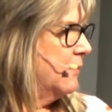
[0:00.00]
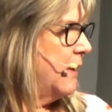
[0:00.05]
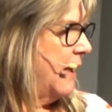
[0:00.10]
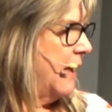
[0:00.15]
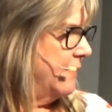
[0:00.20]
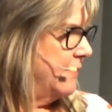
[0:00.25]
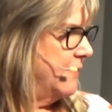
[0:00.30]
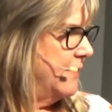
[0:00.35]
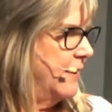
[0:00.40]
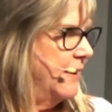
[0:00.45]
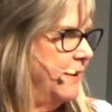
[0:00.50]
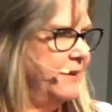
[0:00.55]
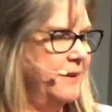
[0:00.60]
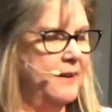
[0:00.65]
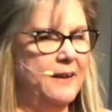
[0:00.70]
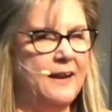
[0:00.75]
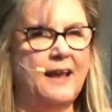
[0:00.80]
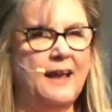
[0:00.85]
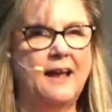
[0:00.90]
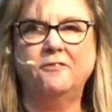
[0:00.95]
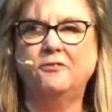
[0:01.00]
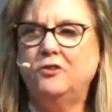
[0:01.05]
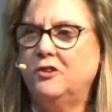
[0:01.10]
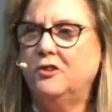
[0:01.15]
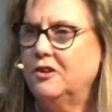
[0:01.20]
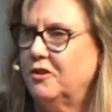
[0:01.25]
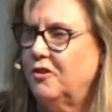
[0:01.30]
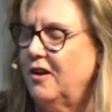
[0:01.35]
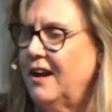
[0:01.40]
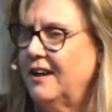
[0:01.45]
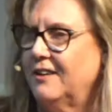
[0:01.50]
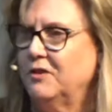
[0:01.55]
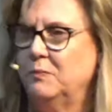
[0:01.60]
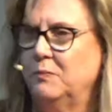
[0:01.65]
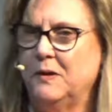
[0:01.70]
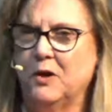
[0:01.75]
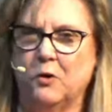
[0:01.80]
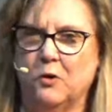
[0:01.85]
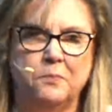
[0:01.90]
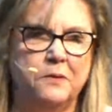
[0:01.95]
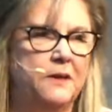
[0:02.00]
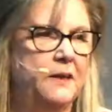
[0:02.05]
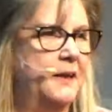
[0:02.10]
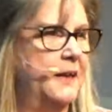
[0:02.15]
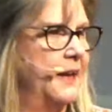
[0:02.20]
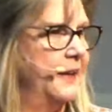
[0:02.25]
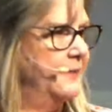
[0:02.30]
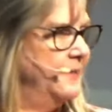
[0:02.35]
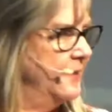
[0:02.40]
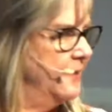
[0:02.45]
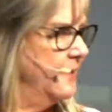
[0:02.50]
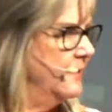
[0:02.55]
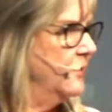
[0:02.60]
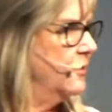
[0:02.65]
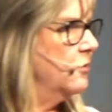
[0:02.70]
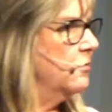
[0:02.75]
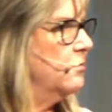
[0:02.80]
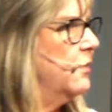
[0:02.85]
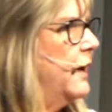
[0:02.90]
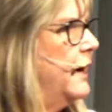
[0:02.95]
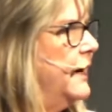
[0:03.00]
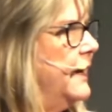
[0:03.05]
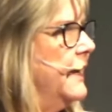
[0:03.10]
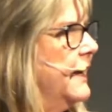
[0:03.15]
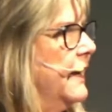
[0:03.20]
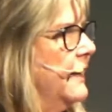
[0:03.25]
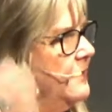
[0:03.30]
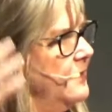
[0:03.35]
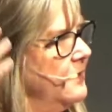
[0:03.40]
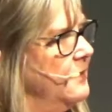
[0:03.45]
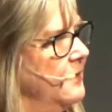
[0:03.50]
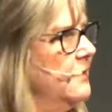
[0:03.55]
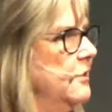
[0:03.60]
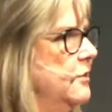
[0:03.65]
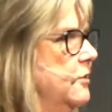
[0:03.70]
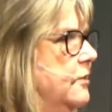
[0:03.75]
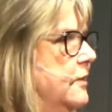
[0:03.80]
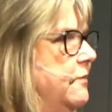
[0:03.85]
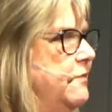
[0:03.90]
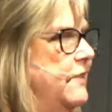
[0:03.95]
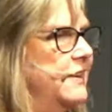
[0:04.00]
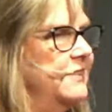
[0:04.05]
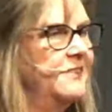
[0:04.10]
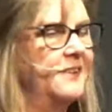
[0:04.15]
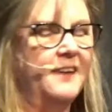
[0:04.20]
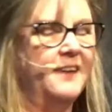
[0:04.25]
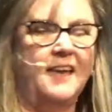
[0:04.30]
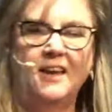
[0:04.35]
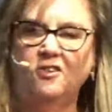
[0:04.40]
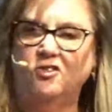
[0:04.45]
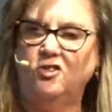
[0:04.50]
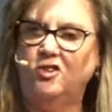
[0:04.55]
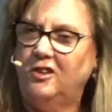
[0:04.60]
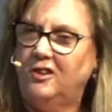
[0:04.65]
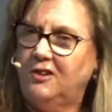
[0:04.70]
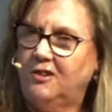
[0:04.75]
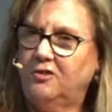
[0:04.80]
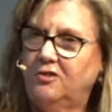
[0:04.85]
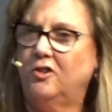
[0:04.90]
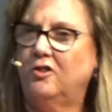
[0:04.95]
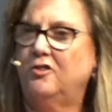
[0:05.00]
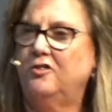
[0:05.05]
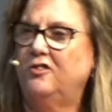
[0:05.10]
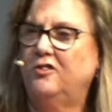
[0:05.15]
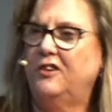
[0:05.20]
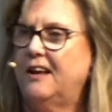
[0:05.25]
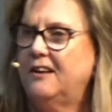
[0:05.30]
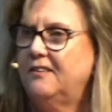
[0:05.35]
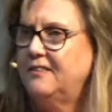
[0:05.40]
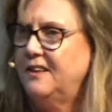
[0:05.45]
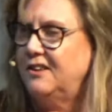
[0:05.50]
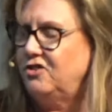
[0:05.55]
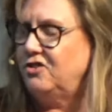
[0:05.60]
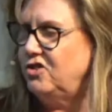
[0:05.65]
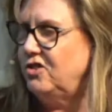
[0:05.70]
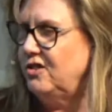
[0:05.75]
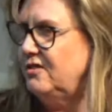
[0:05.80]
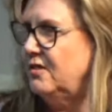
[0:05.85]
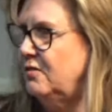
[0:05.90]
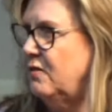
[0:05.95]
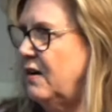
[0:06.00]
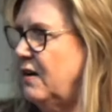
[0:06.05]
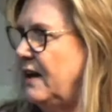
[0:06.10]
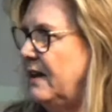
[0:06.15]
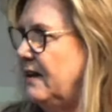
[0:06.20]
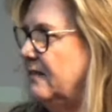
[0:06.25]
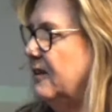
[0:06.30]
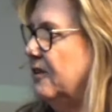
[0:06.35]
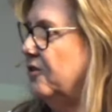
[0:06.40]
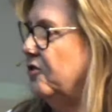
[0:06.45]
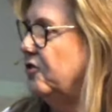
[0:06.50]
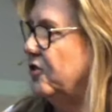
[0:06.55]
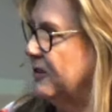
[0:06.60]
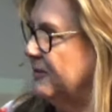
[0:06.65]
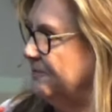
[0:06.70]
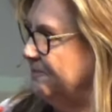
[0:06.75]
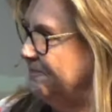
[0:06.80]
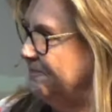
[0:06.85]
essay and after it cracked me open and I did a little writing, I did a little investigation, and it turns out that she's a writing teacher.